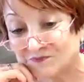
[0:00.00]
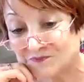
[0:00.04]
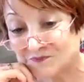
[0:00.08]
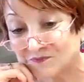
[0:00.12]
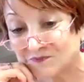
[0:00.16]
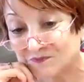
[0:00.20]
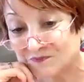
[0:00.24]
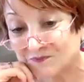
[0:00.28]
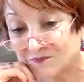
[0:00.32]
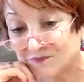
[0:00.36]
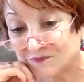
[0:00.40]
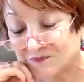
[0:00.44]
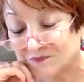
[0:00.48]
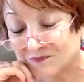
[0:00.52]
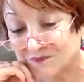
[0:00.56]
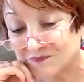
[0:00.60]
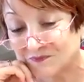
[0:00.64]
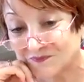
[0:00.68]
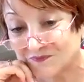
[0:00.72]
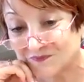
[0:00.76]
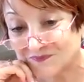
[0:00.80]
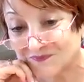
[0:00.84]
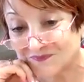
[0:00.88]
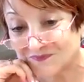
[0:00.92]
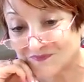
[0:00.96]

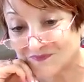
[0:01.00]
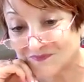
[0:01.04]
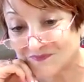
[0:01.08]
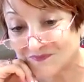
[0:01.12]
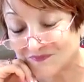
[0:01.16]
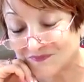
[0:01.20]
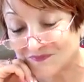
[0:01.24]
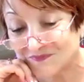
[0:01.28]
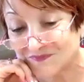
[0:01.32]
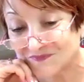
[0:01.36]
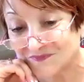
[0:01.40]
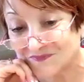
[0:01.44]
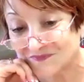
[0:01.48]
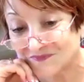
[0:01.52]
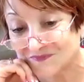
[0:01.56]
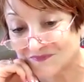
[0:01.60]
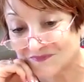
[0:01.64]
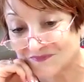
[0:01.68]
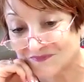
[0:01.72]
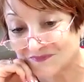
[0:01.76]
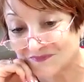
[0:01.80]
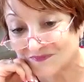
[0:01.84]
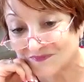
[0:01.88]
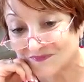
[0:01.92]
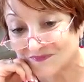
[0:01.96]

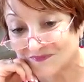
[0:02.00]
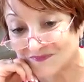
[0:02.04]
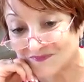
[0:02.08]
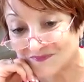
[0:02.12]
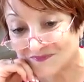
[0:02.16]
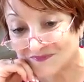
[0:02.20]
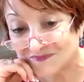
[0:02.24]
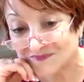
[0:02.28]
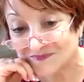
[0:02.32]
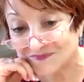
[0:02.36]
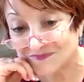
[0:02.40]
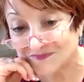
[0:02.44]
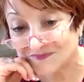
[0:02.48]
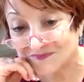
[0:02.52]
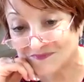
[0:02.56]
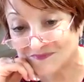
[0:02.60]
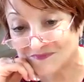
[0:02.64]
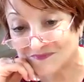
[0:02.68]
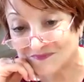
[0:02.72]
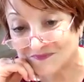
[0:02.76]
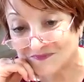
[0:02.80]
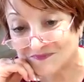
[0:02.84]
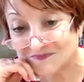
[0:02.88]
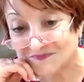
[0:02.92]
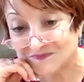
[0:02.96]

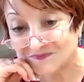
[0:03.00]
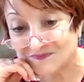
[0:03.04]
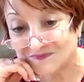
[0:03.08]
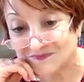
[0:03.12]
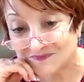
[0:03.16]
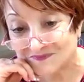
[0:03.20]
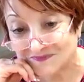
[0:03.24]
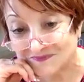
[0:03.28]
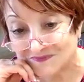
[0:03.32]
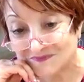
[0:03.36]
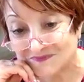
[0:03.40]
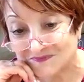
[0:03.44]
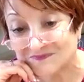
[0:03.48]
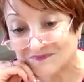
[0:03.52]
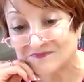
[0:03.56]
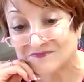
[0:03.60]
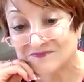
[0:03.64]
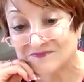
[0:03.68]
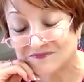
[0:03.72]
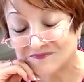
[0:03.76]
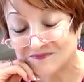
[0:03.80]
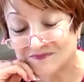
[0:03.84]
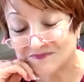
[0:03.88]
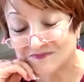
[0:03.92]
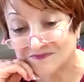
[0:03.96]

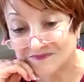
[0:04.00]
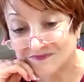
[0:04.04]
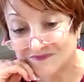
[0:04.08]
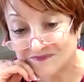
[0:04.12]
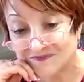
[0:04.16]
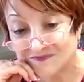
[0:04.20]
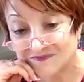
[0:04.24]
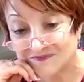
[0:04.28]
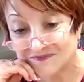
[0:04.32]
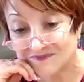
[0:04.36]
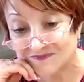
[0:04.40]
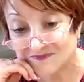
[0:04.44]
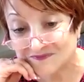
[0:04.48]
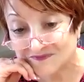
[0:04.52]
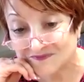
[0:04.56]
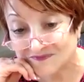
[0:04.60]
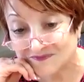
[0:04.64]
This person isn't speaking.